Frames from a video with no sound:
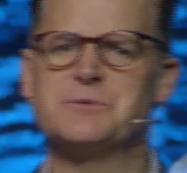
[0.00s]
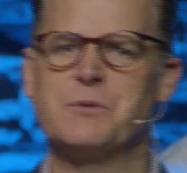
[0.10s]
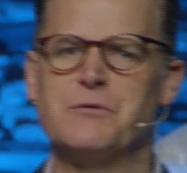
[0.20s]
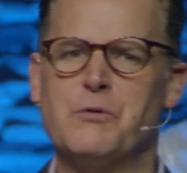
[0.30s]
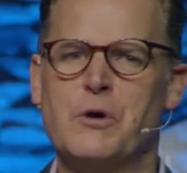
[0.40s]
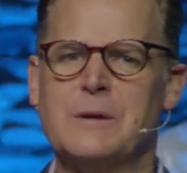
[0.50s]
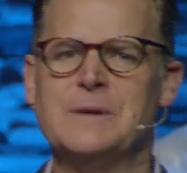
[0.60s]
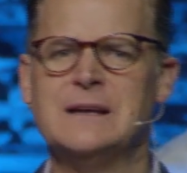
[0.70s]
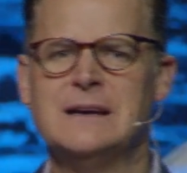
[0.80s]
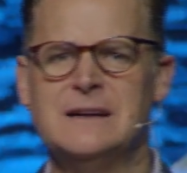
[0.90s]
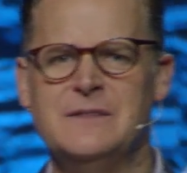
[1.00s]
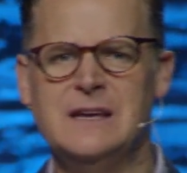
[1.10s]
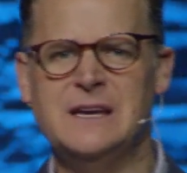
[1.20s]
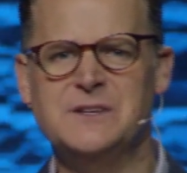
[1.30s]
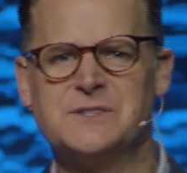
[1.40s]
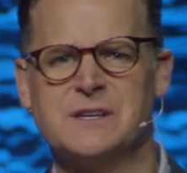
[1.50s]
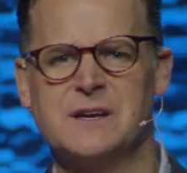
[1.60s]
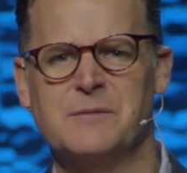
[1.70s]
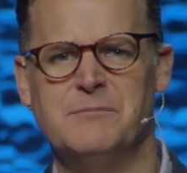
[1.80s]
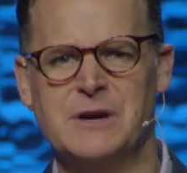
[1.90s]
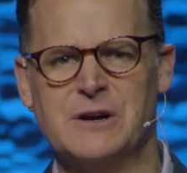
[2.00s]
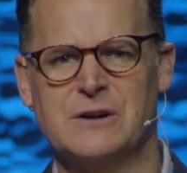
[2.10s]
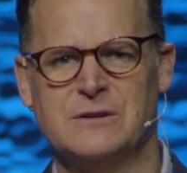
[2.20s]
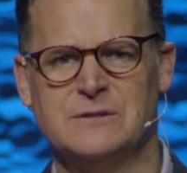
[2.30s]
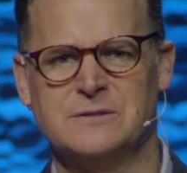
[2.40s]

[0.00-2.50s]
performed these miracles?